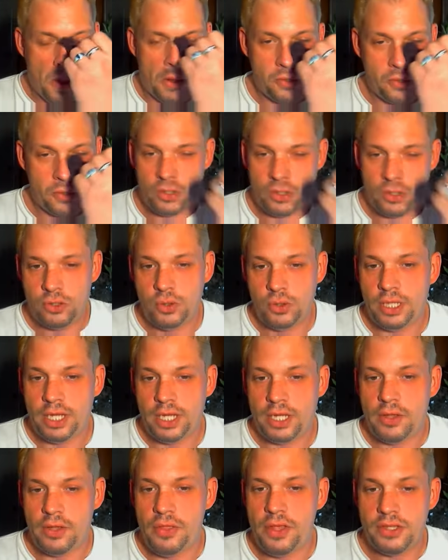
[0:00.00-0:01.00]
So I'll do it
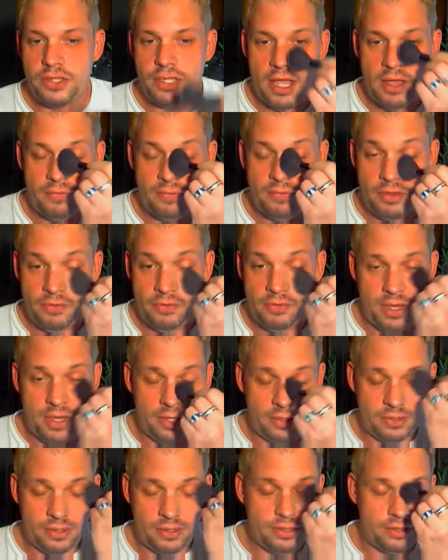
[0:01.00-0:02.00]
like on this half of the
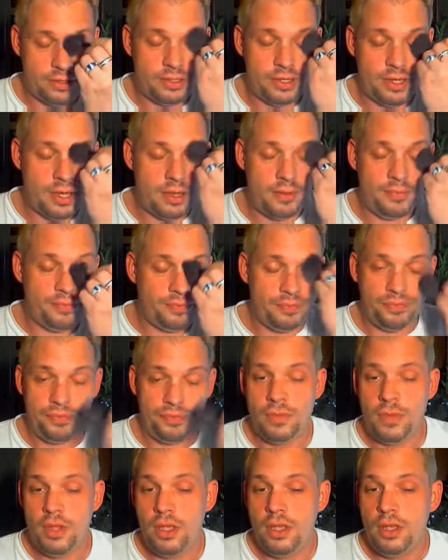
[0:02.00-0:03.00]
face, let's say.
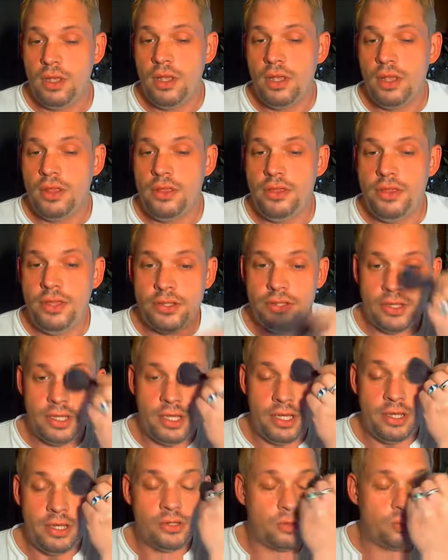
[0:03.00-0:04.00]
This
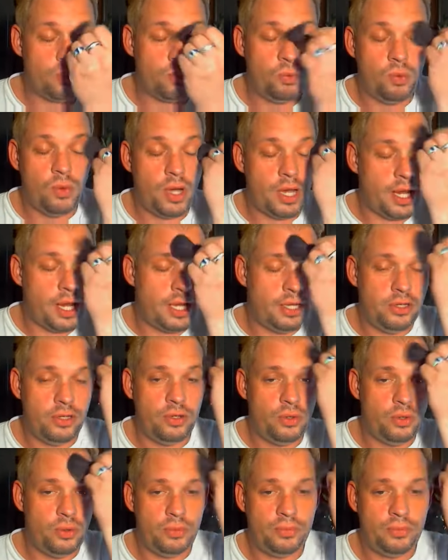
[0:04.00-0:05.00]
is what I
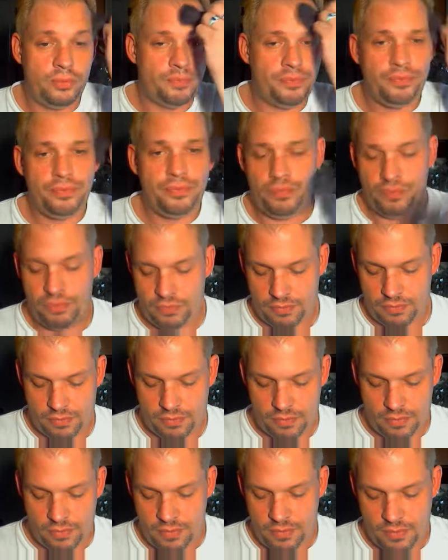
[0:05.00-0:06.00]
do
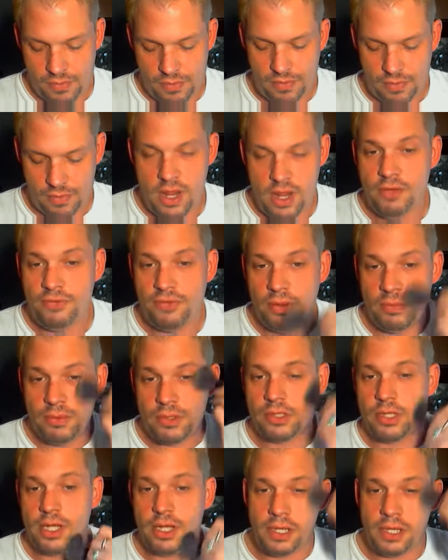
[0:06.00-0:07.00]
if I'm
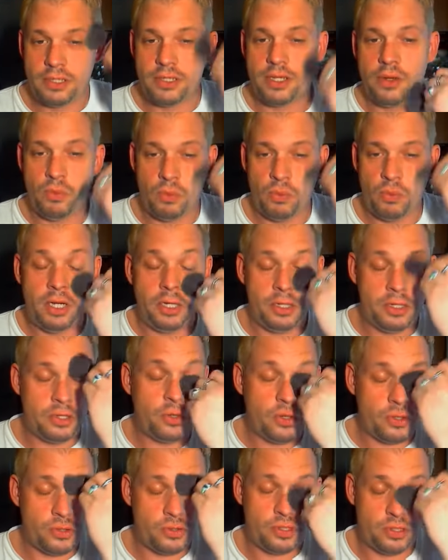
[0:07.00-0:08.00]
just, like I said, running to the
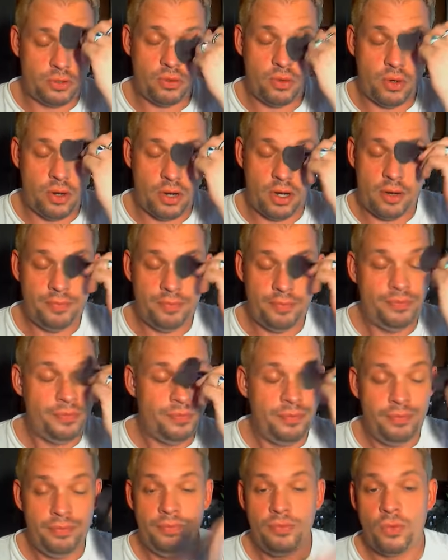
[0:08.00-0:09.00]
grocery store
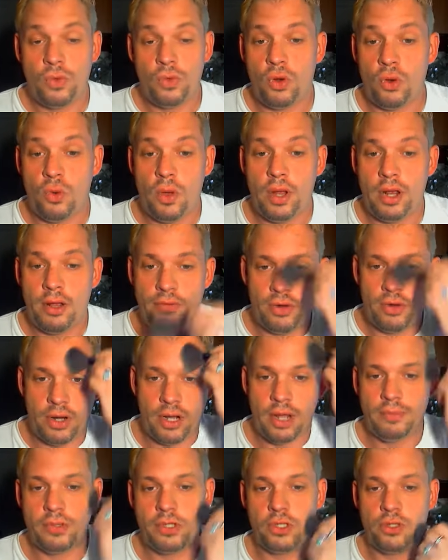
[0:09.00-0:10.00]
or whatever,
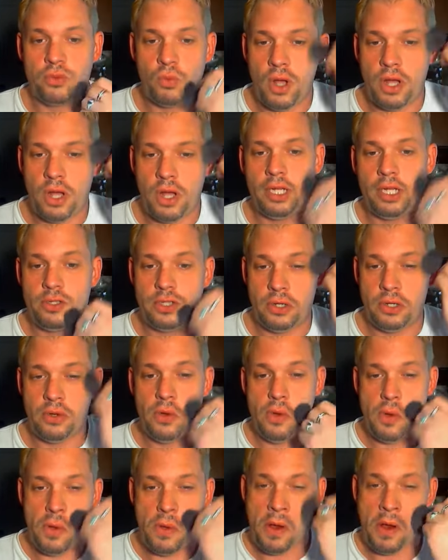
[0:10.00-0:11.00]
and I'm just wanting
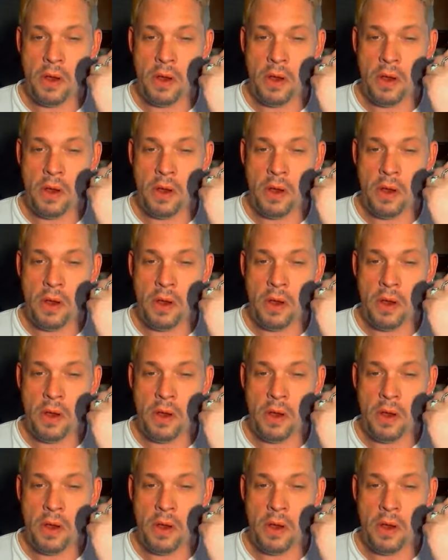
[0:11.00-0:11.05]
to